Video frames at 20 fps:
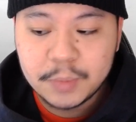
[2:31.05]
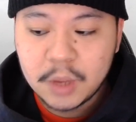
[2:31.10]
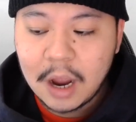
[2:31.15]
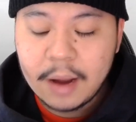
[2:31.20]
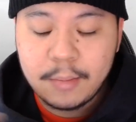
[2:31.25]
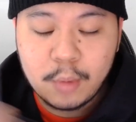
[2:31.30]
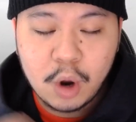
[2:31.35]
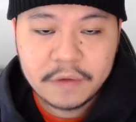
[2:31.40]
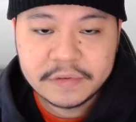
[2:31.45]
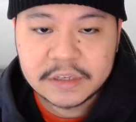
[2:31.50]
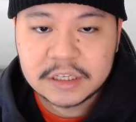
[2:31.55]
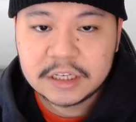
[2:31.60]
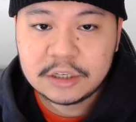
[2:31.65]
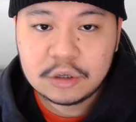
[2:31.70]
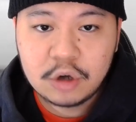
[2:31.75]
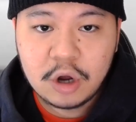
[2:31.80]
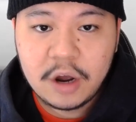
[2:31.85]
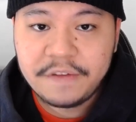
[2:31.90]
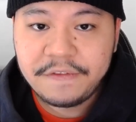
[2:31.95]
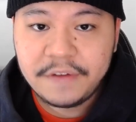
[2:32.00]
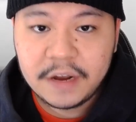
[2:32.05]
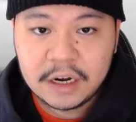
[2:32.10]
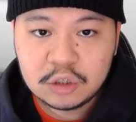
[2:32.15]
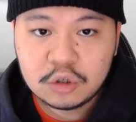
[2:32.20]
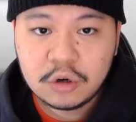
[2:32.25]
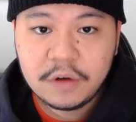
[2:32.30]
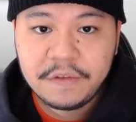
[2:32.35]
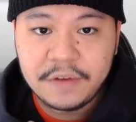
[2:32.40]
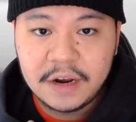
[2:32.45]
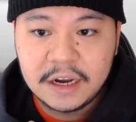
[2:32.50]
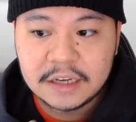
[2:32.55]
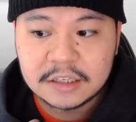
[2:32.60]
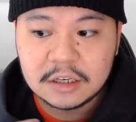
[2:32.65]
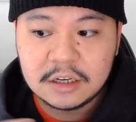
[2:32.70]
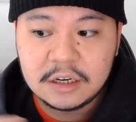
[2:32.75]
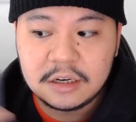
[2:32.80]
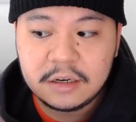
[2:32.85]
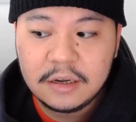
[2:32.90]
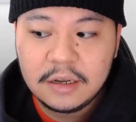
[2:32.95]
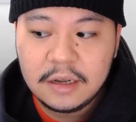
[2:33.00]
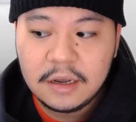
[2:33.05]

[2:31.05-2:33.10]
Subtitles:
I'm obviously not a financial advisor,